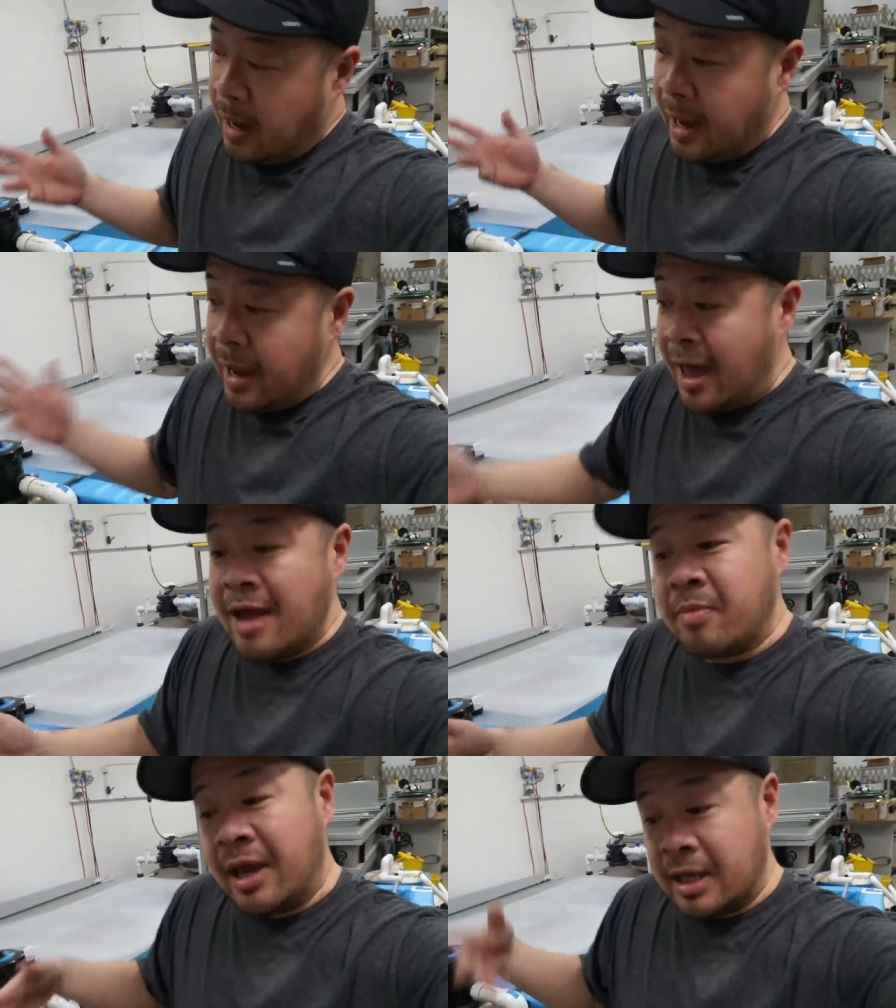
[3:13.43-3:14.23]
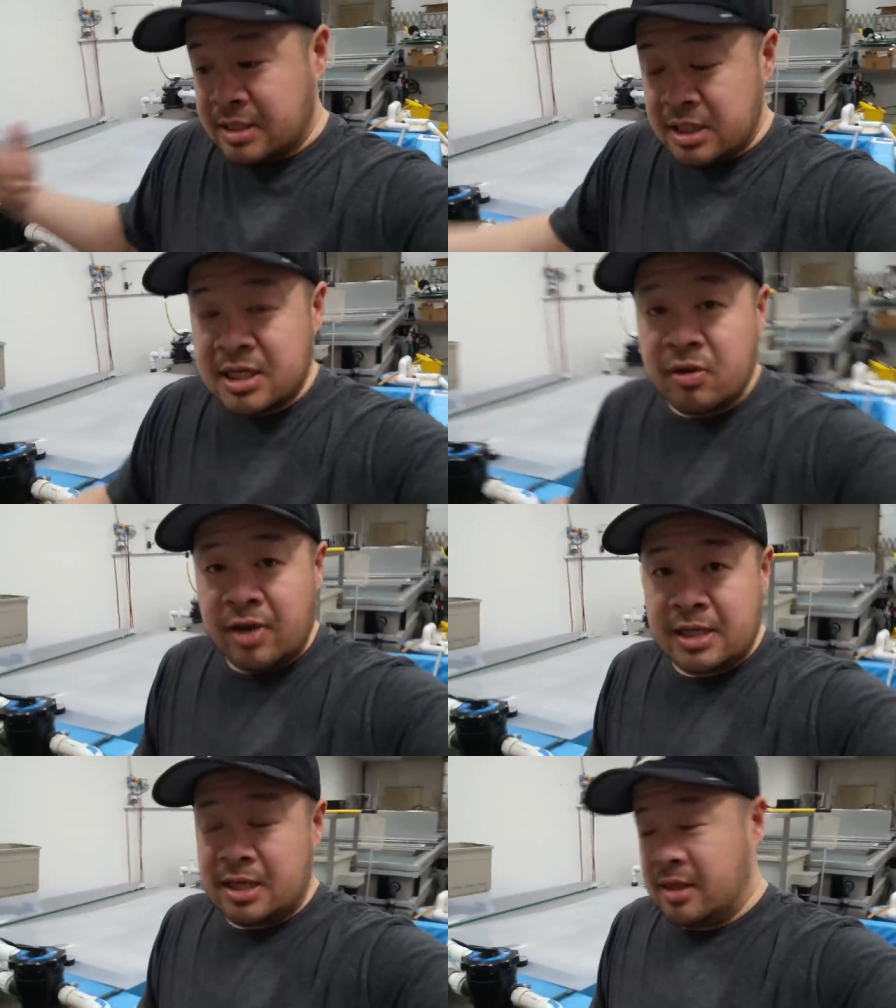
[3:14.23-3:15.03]
I had my existing
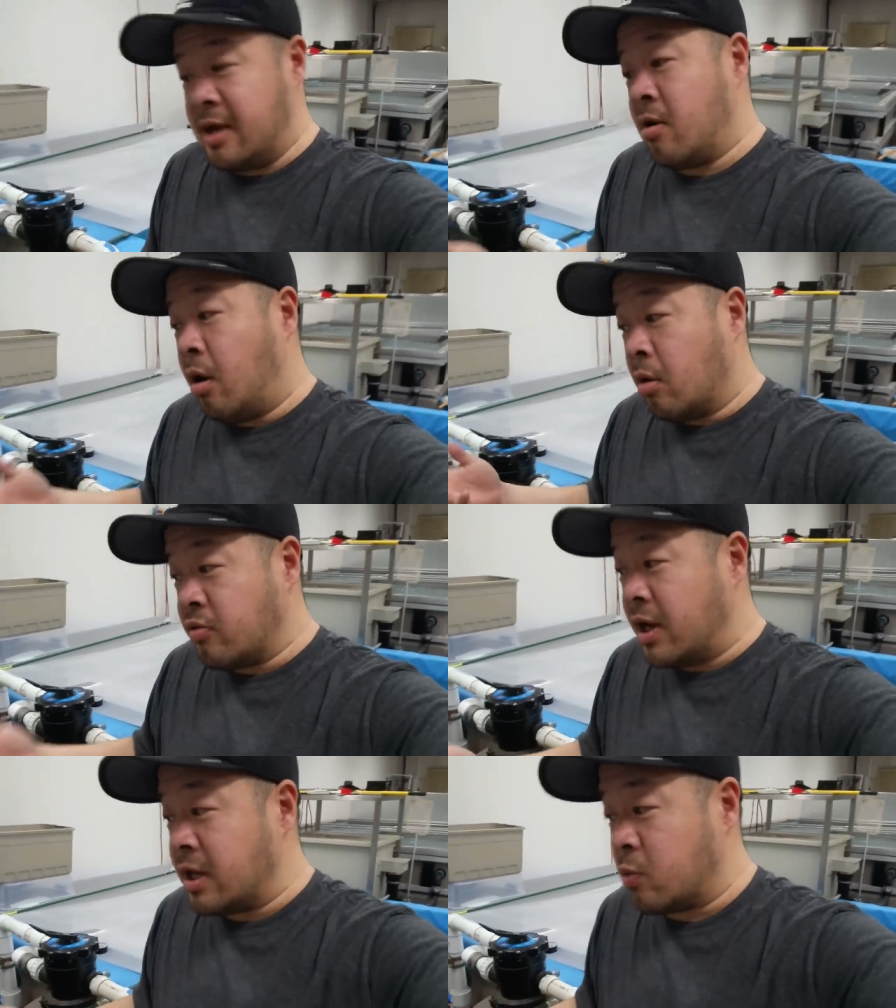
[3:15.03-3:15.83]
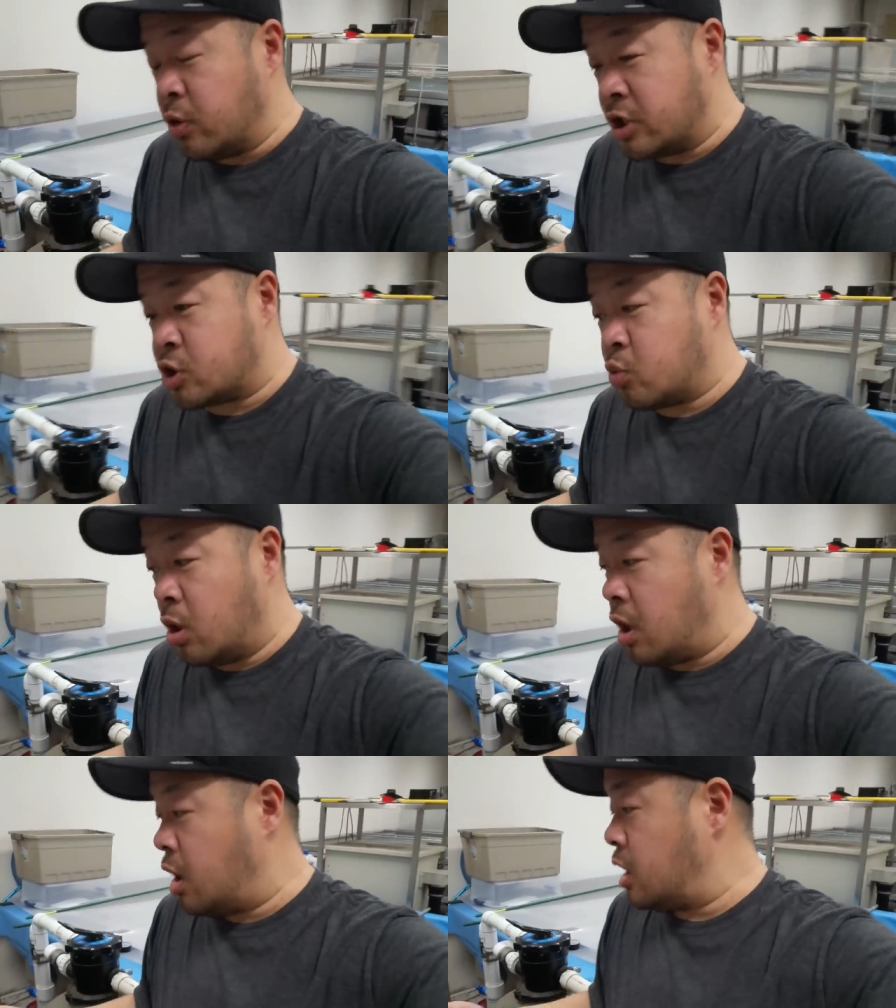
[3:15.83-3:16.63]
rays in there already, which
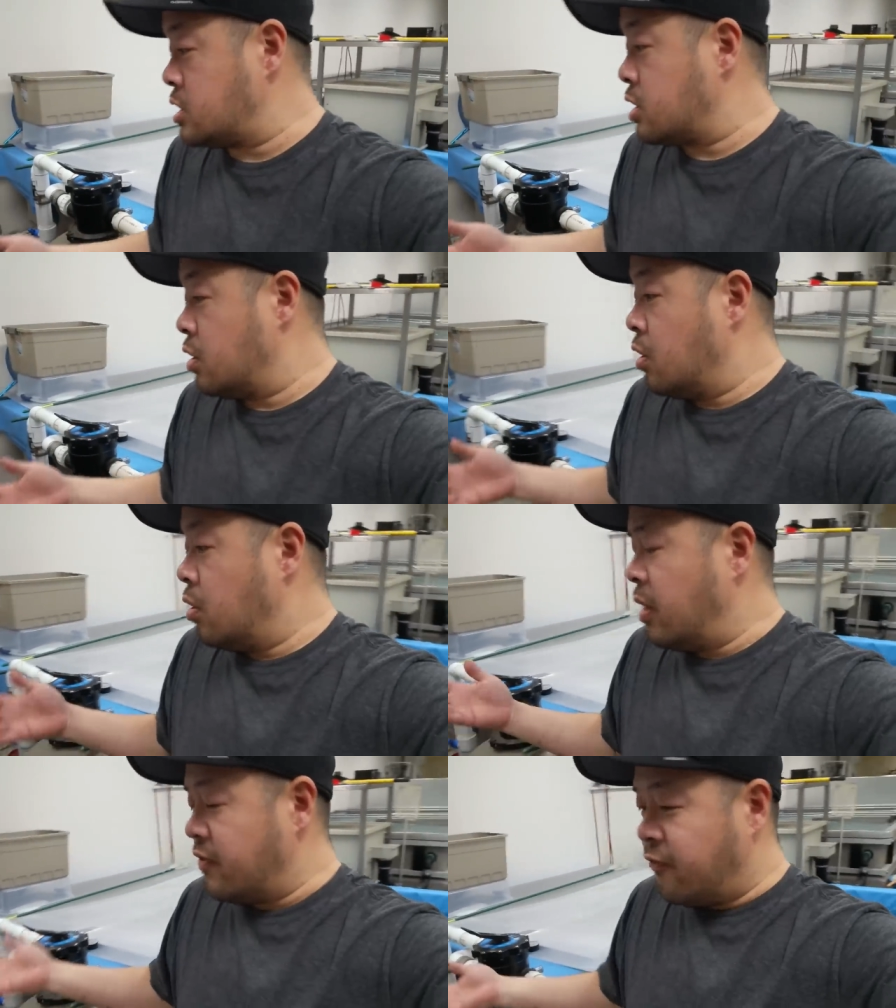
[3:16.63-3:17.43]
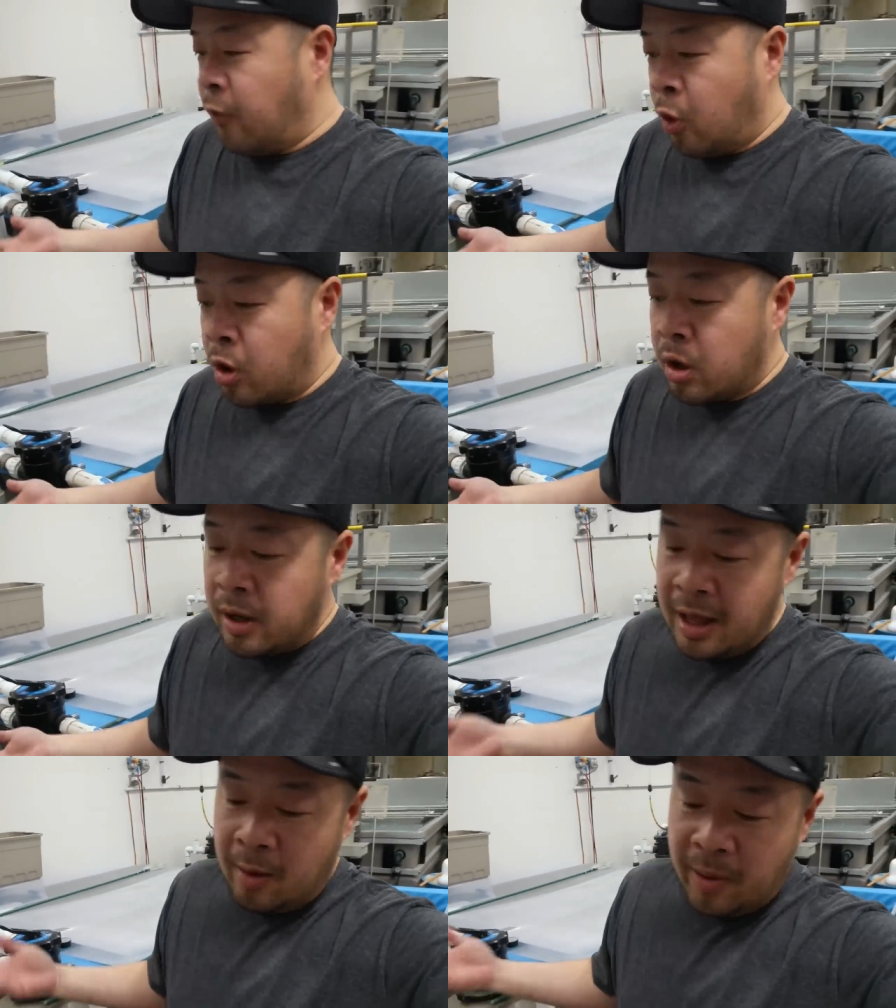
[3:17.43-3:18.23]
was, what, four
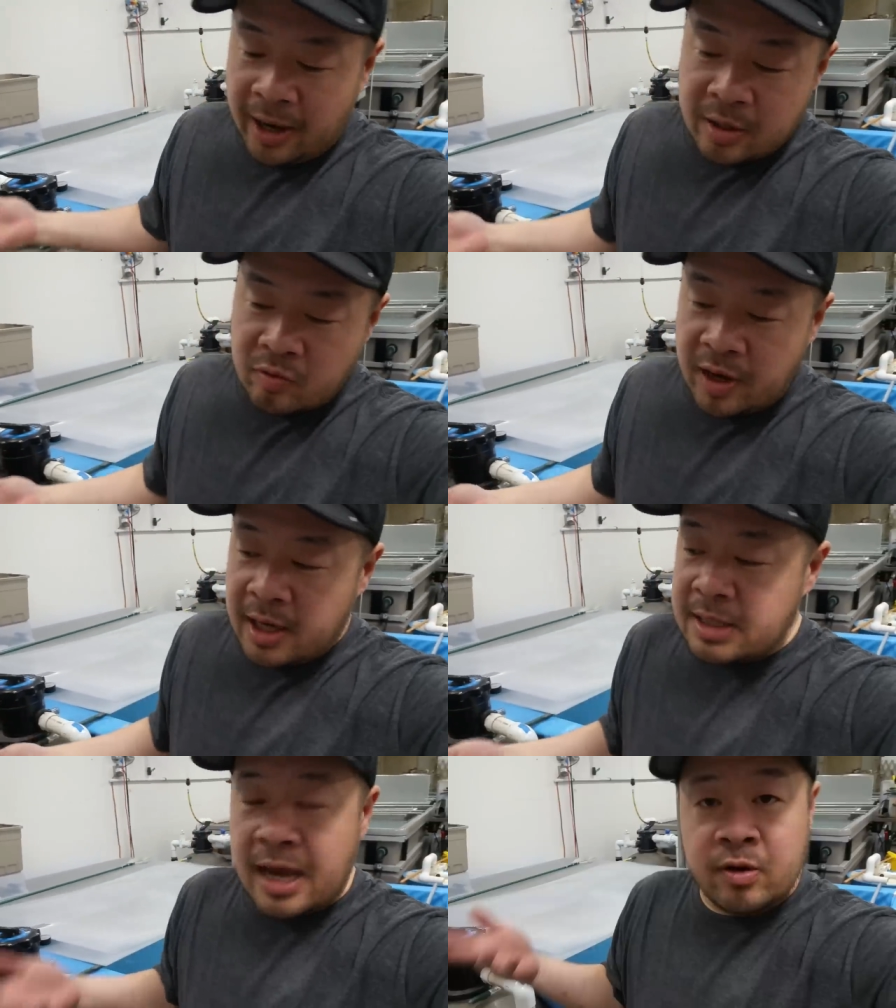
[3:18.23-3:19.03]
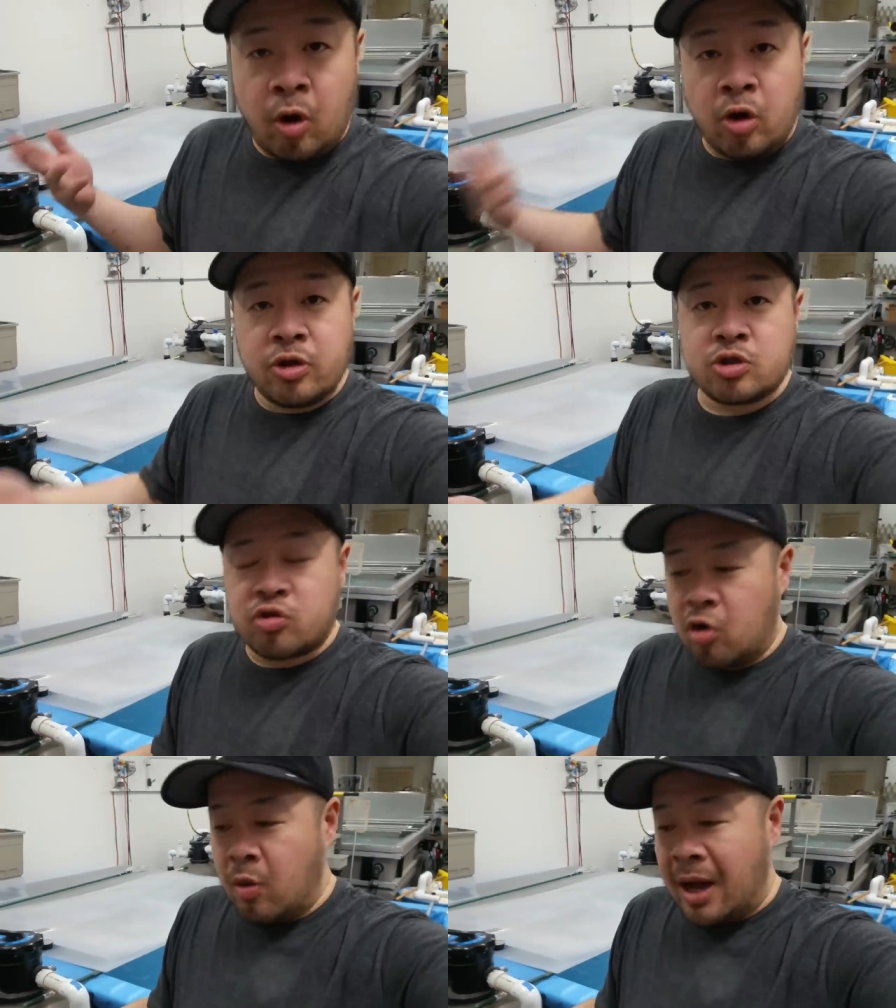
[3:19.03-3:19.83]
albino rays and all those
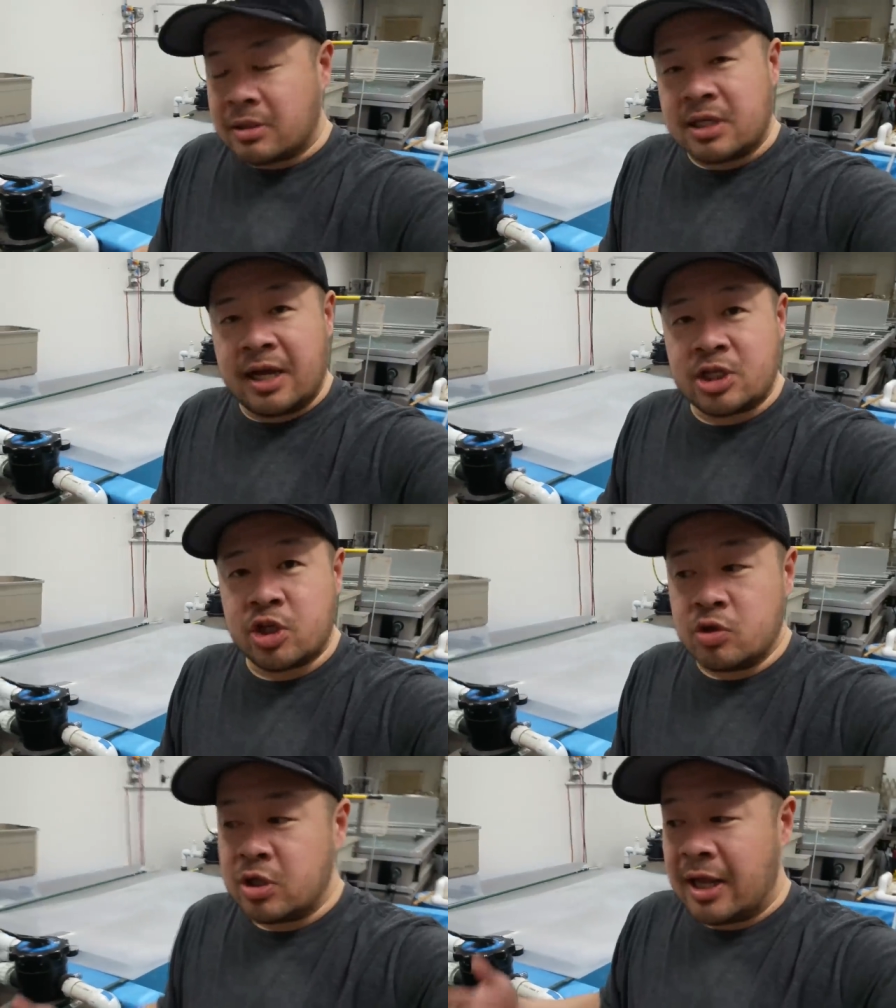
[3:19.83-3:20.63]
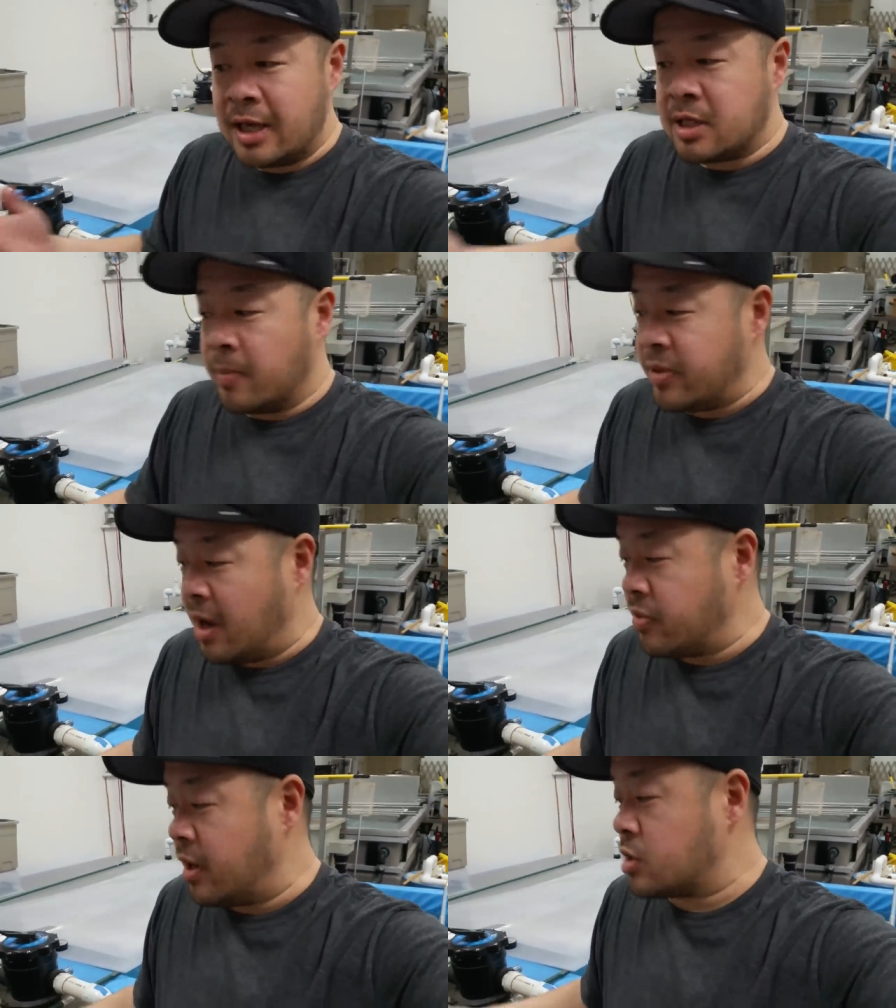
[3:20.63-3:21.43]
grow outs that I showed you that I dumped down there.